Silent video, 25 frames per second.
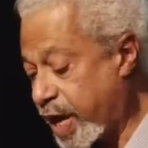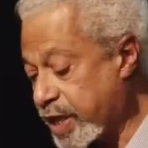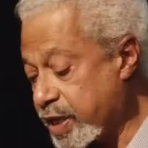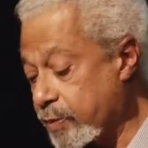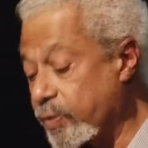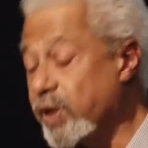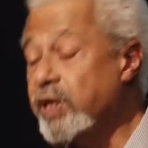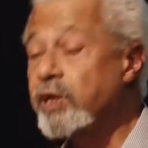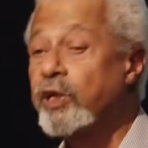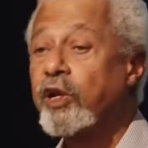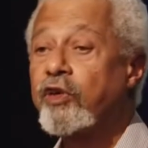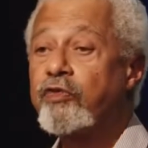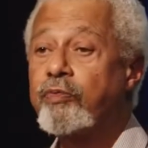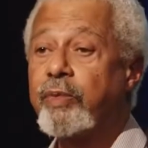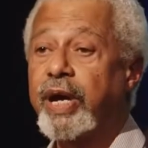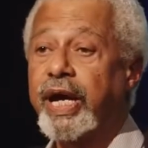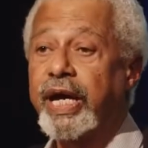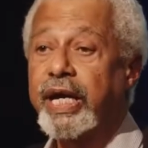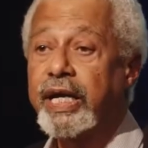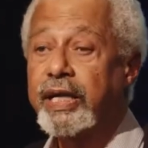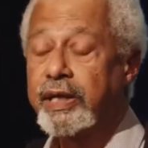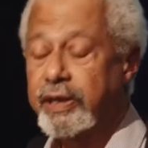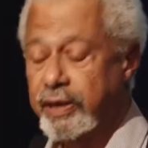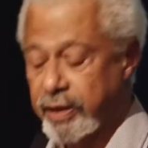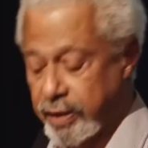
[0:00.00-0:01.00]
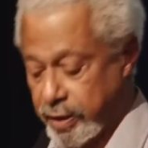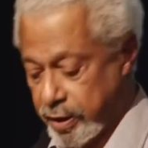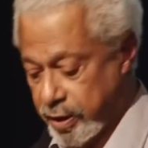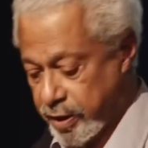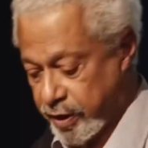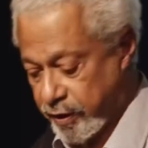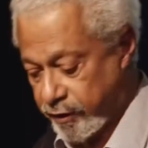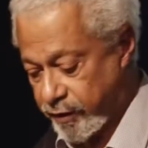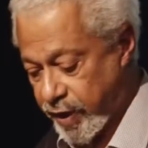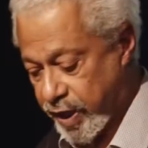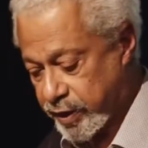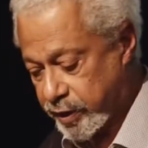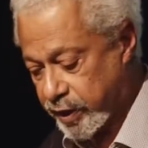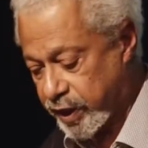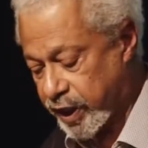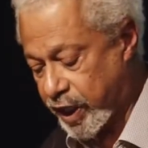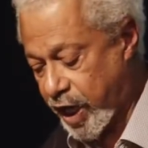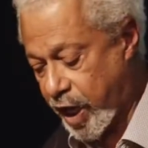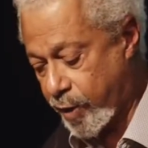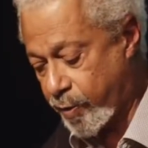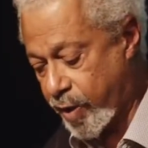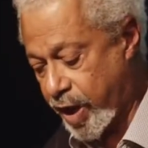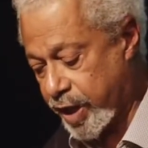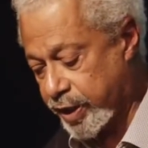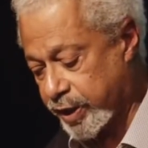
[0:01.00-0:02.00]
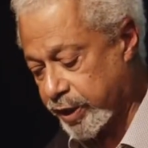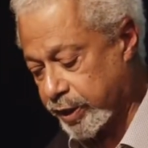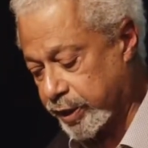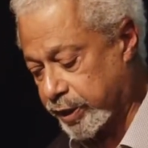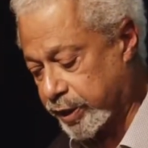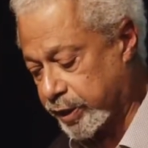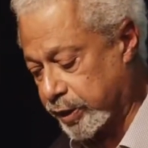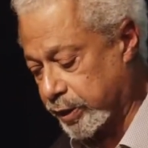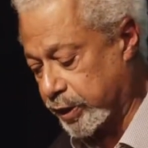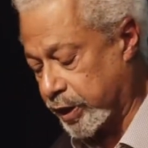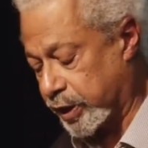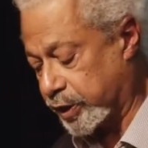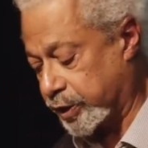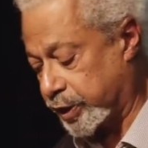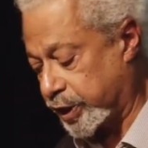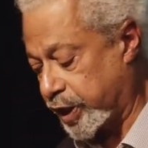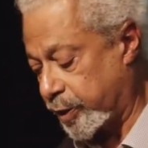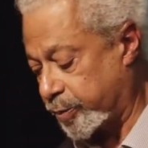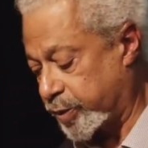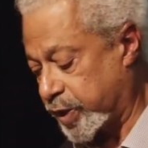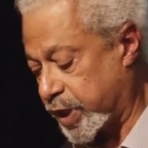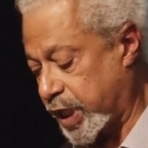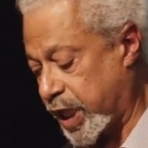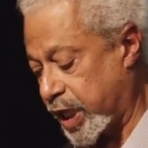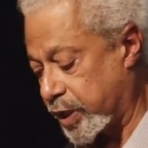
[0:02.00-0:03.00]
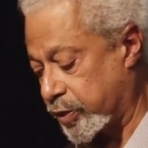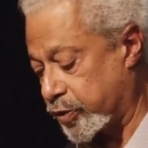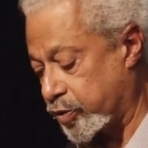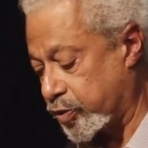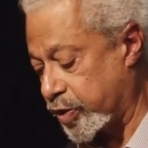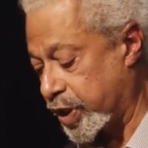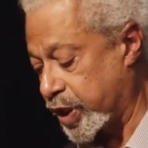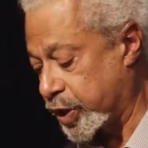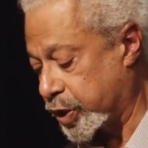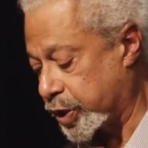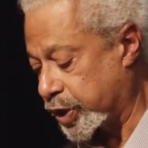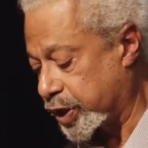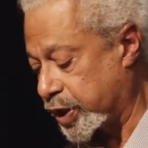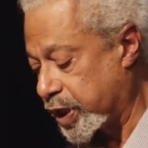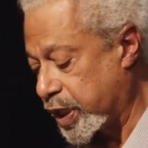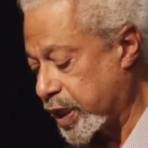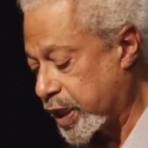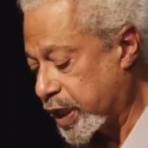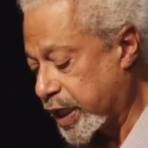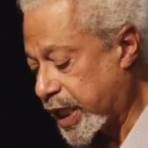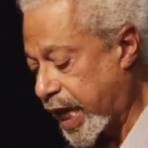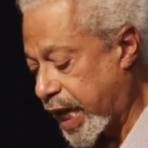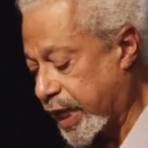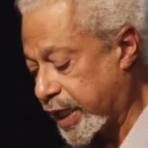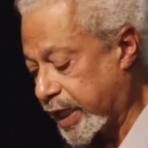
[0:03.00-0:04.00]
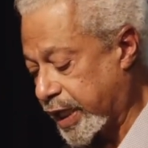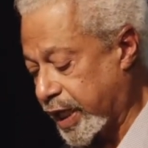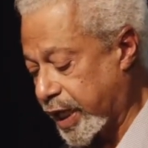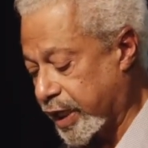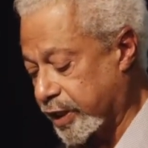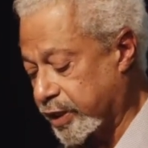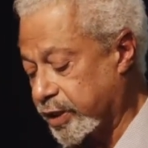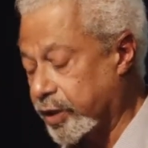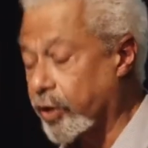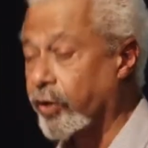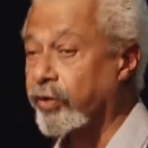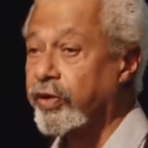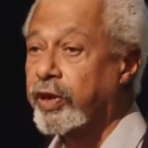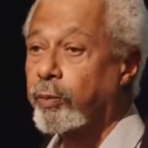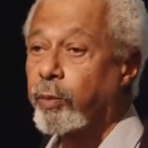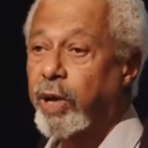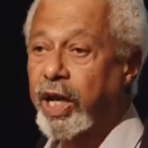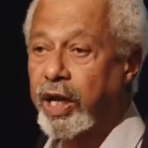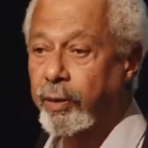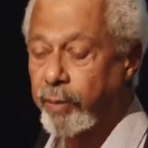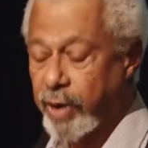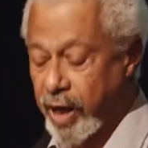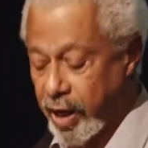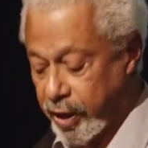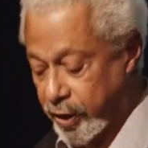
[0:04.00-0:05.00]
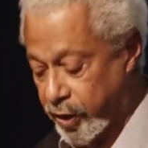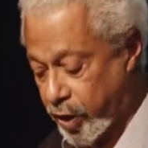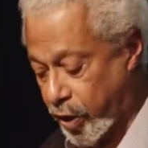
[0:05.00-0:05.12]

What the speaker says: By the middle of May, Vasco da Gama and his ships had reached Calicut on the Malabar